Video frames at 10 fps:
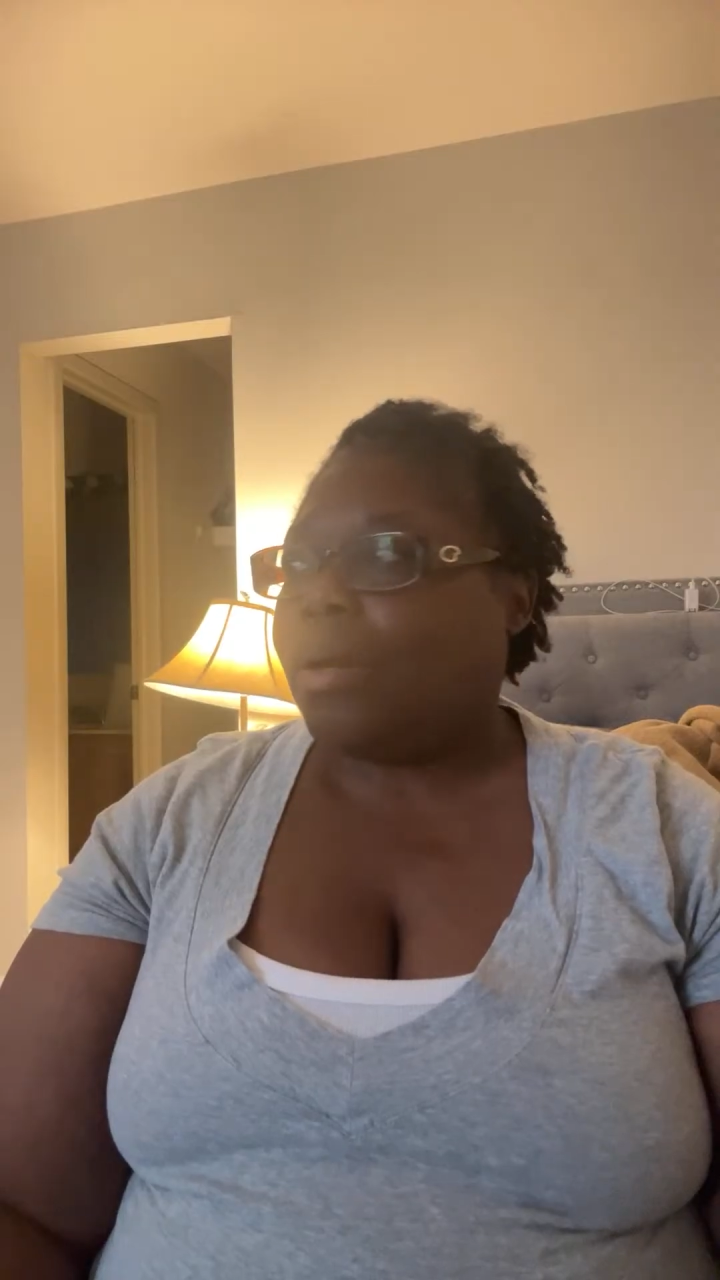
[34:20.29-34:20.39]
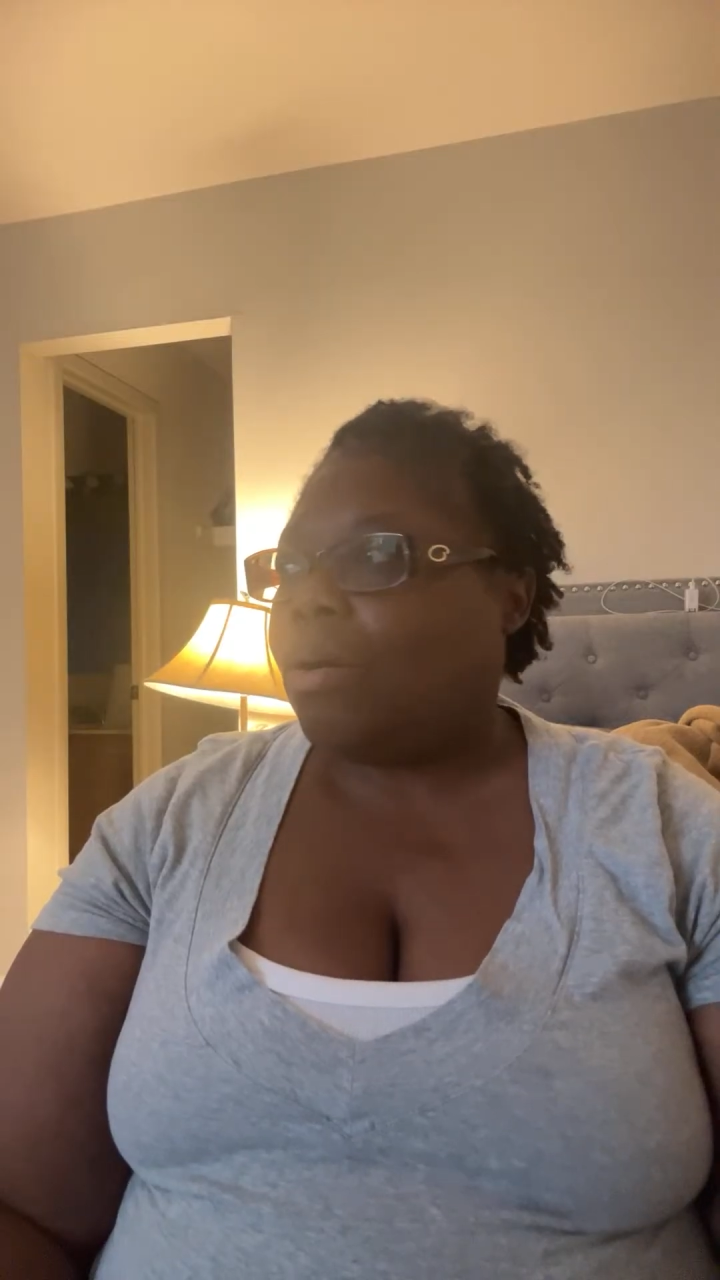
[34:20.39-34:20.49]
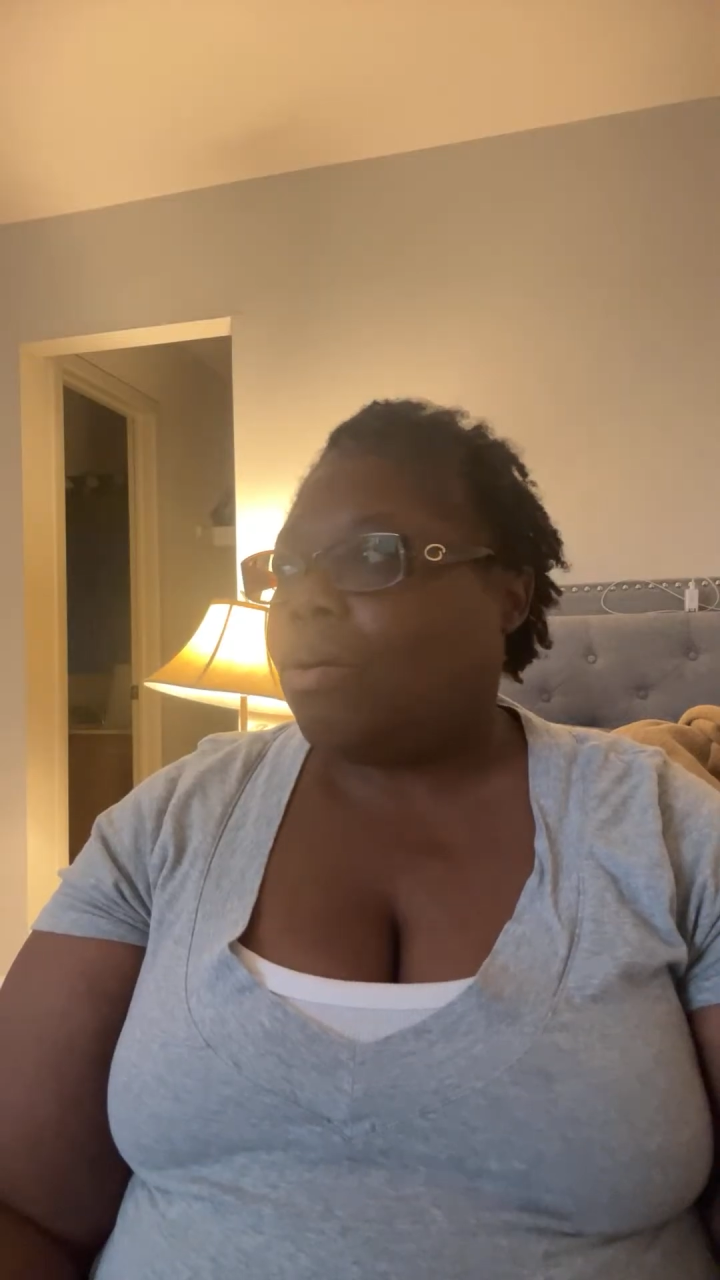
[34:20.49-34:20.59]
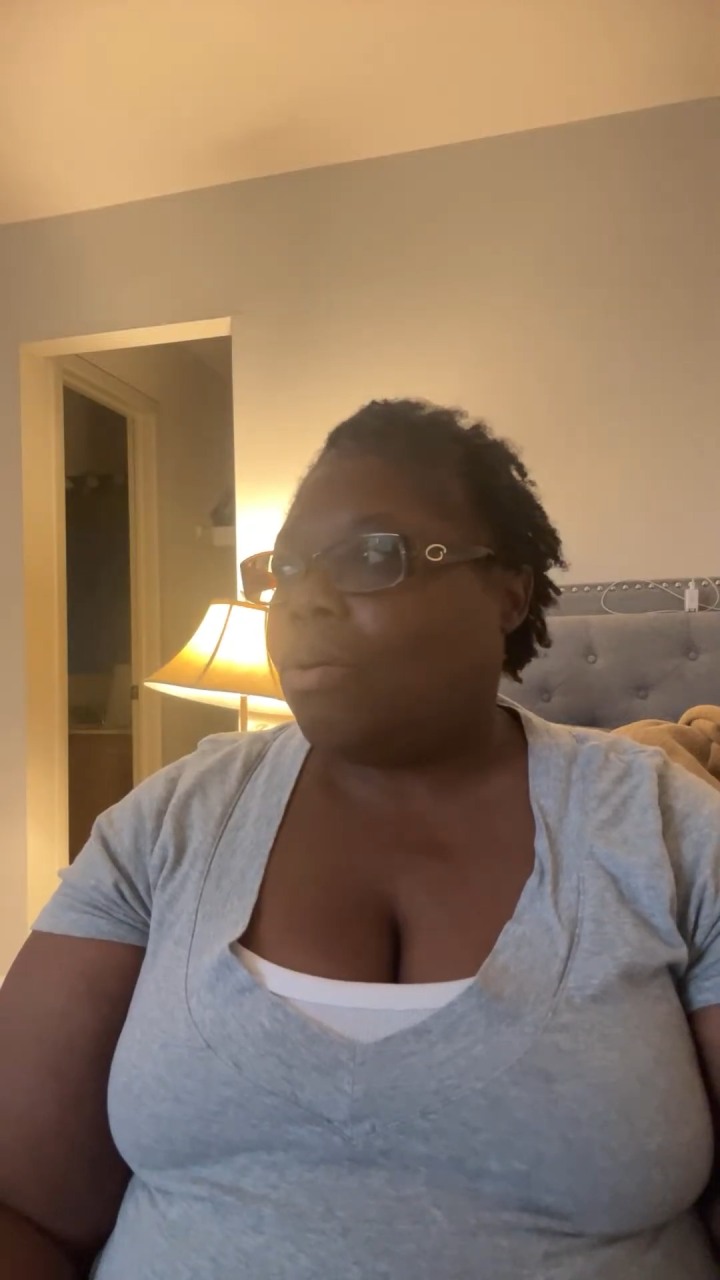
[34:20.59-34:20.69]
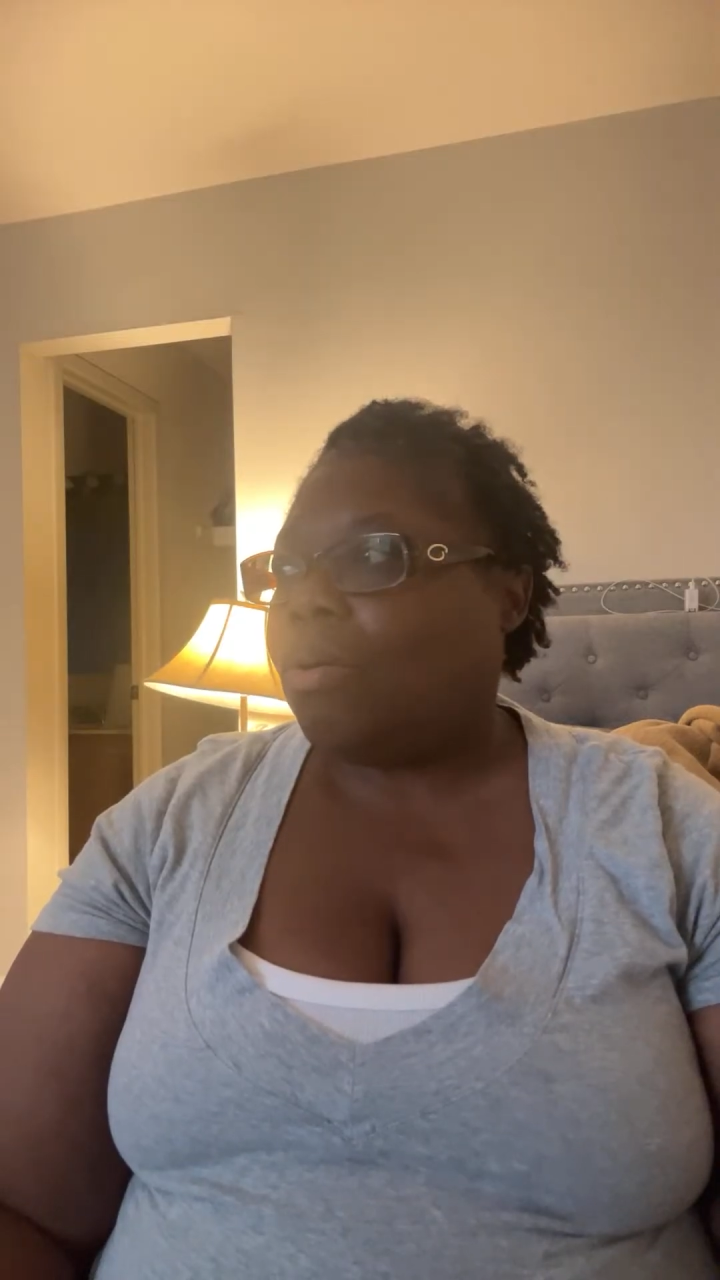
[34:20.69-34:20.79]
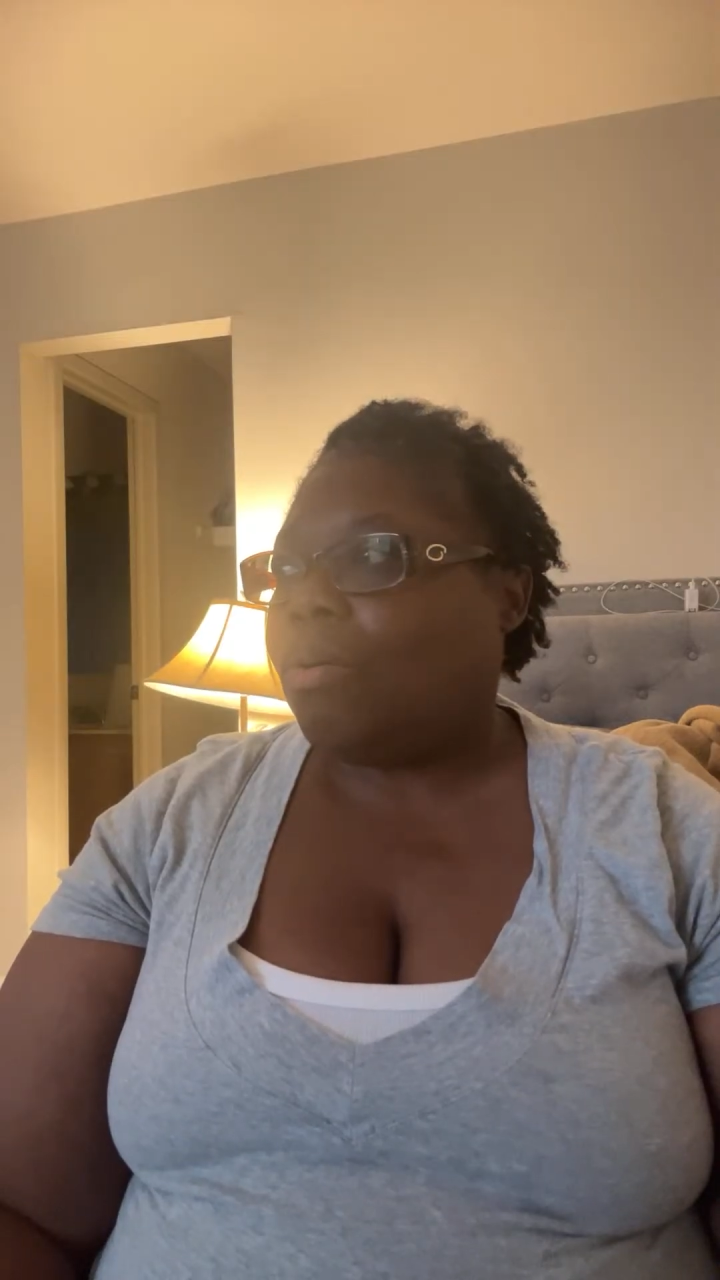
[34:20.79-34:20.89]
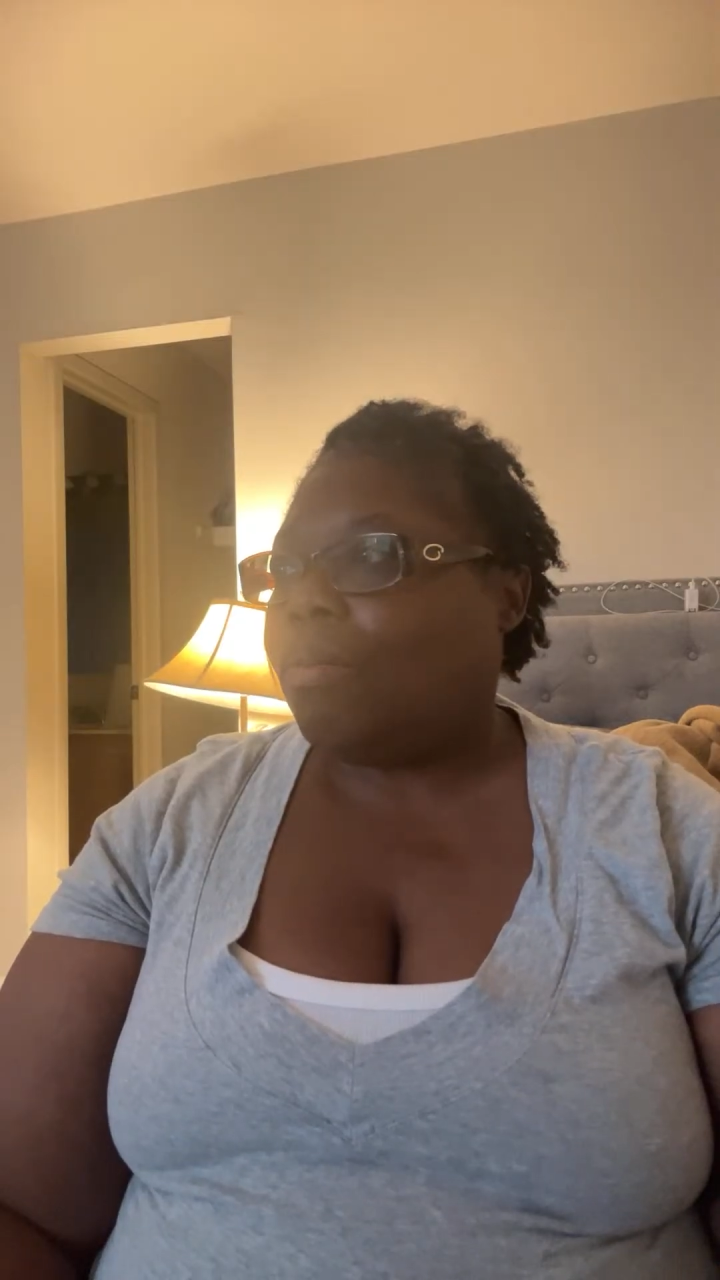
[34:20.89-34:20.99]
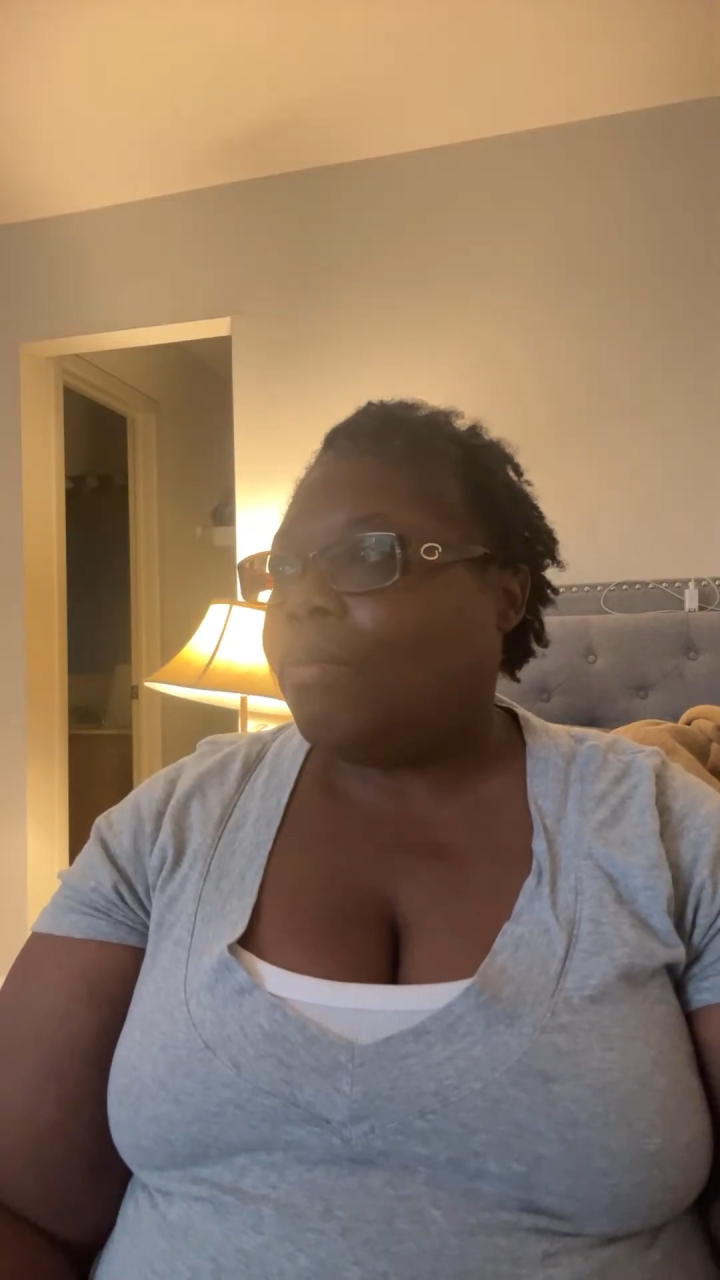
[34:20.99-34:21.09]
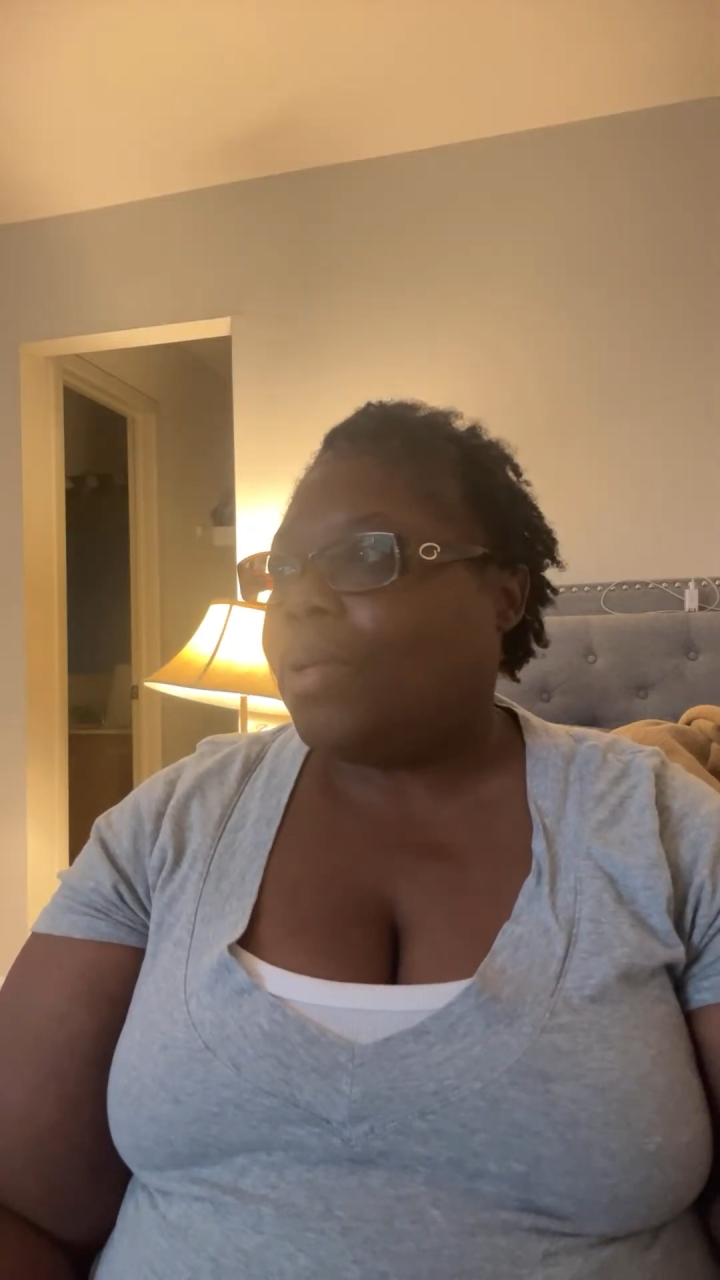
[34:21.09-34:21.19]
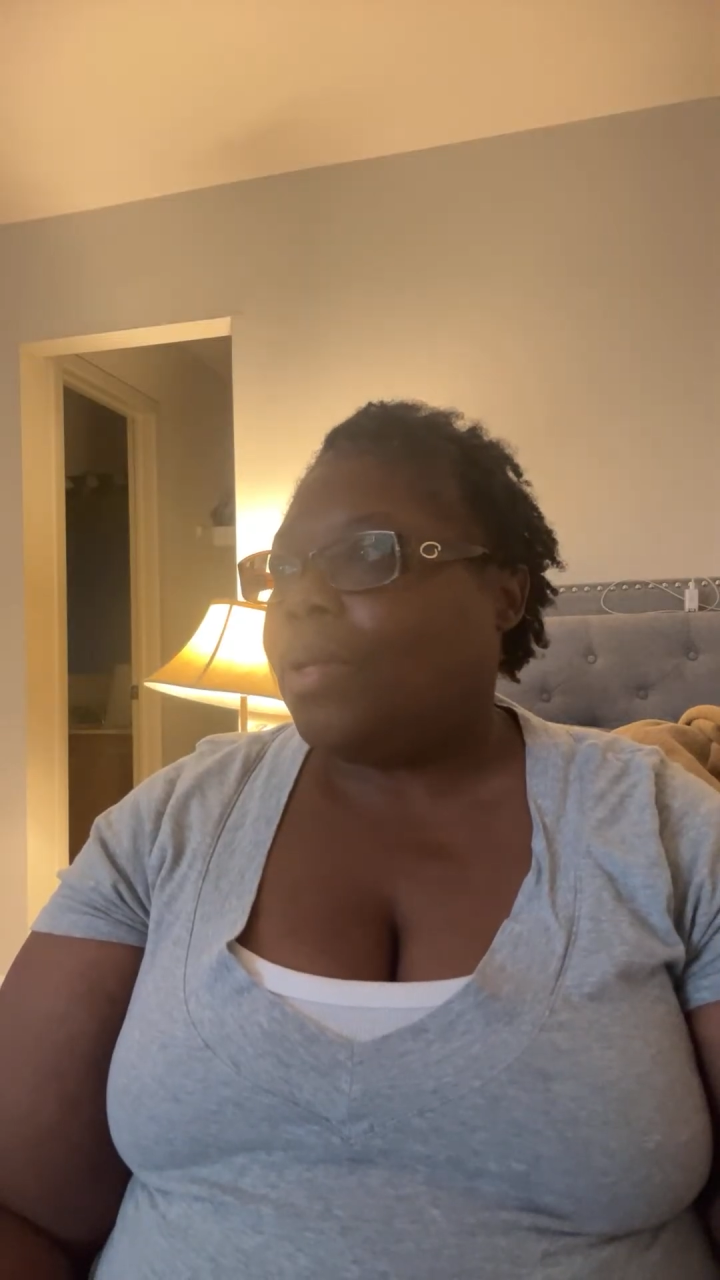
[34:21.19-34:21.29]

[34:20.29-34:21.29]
home,